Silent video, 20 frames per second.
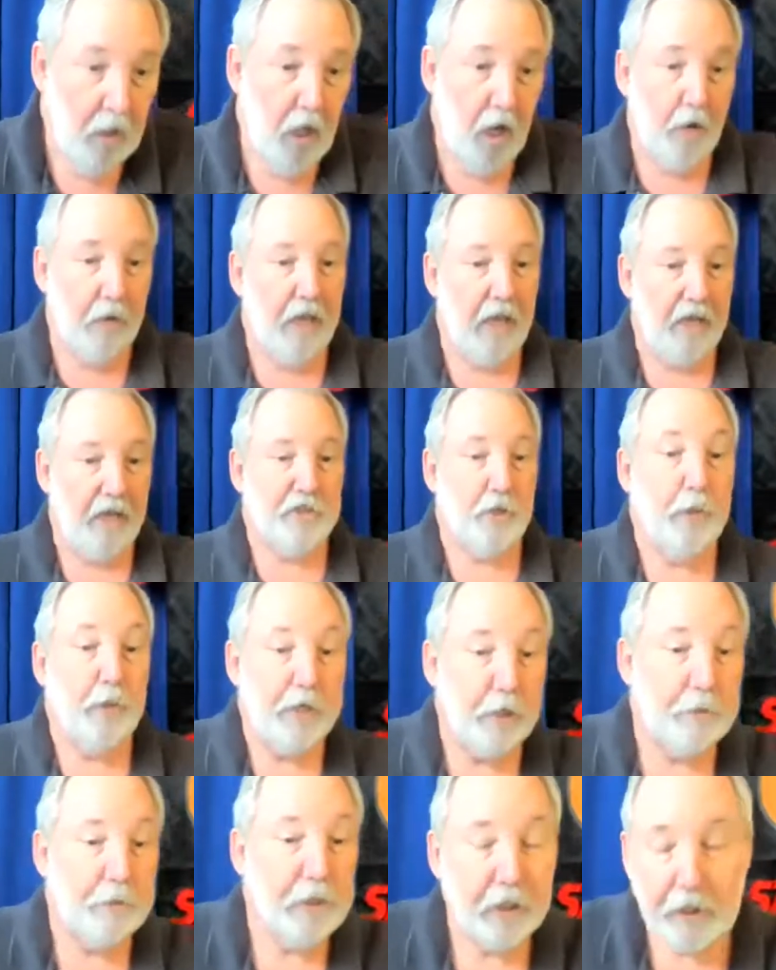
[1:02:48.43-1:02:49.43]
Okay, so when
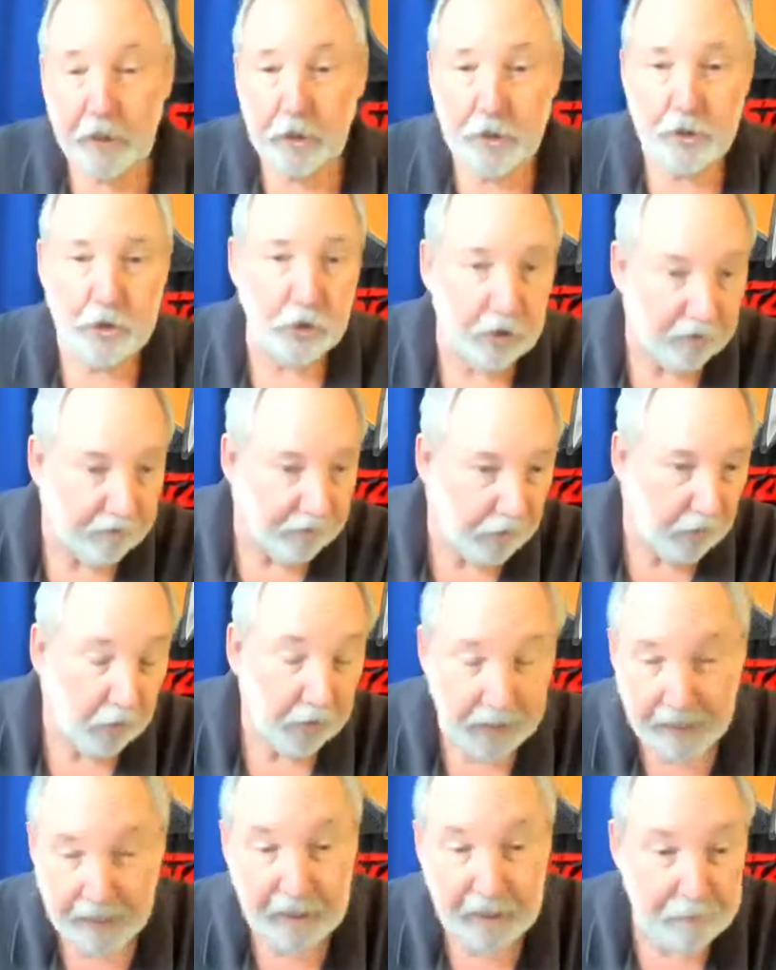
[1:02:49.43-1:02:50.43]
you're building a server or
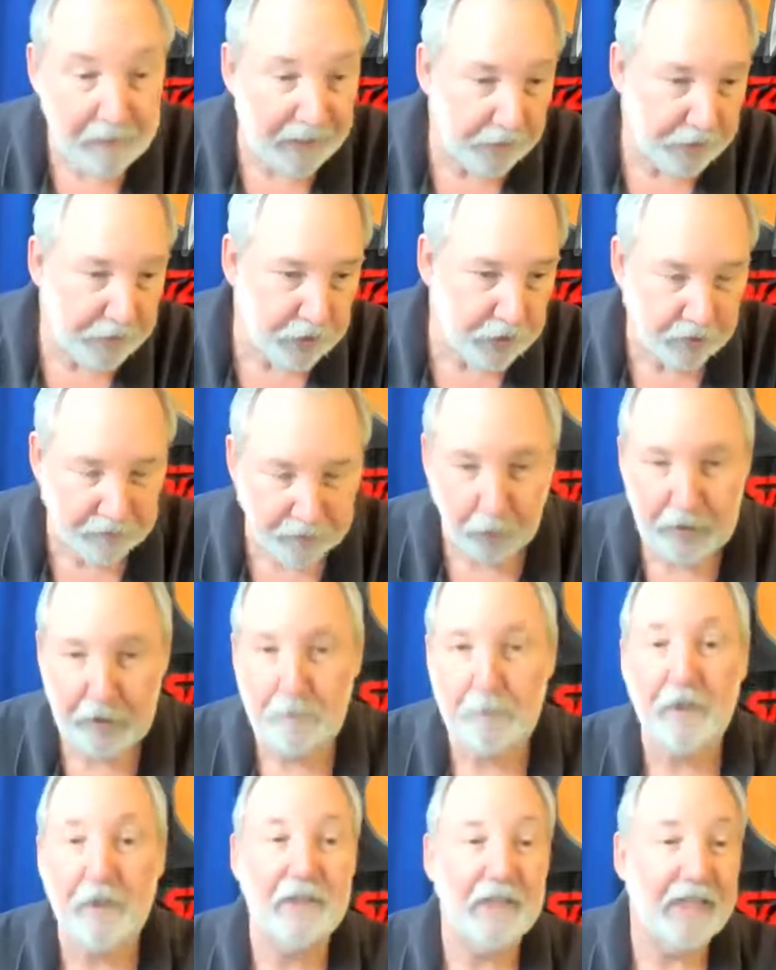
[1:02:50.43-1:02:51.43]
an email server, when you're
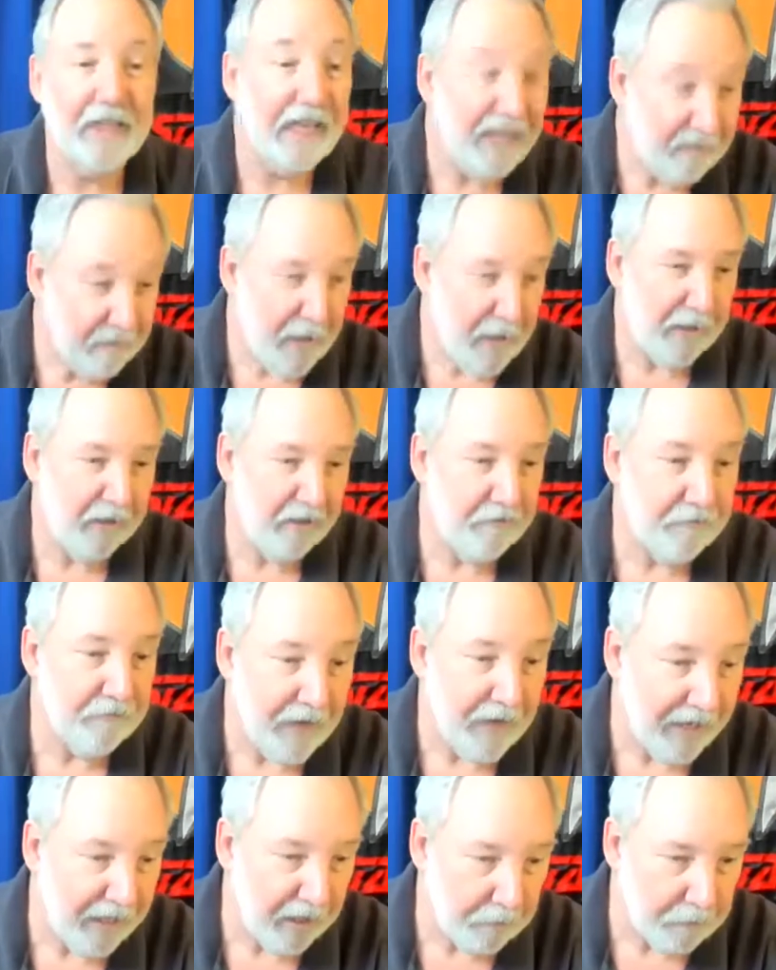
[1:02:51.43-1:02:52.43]
building an email
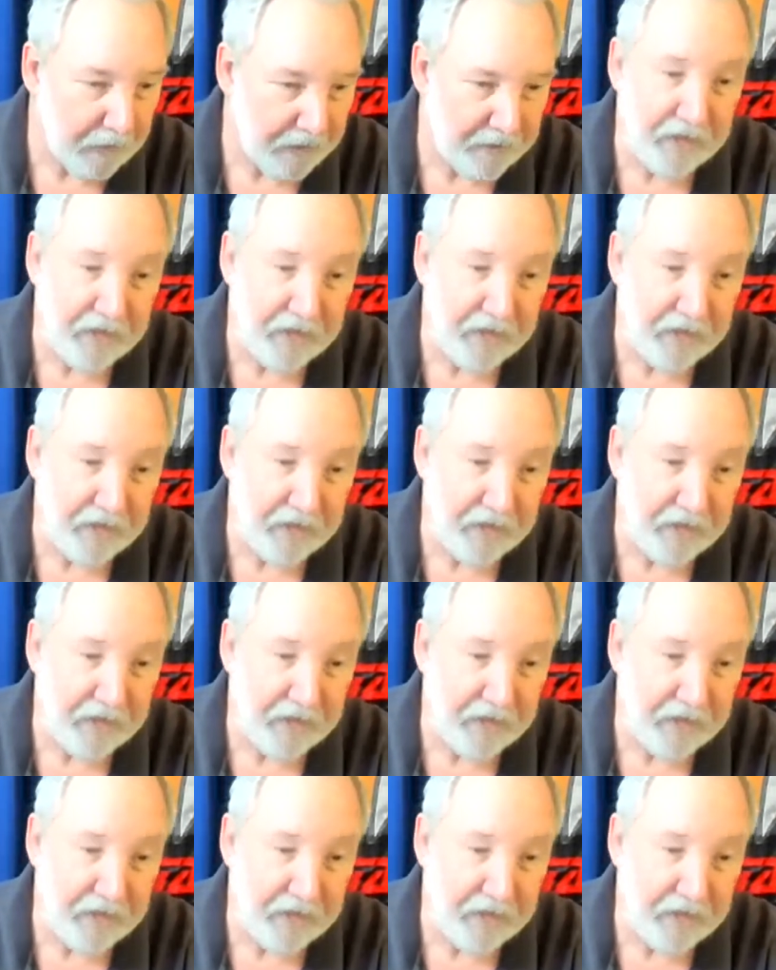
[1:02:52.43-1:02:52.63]
environment,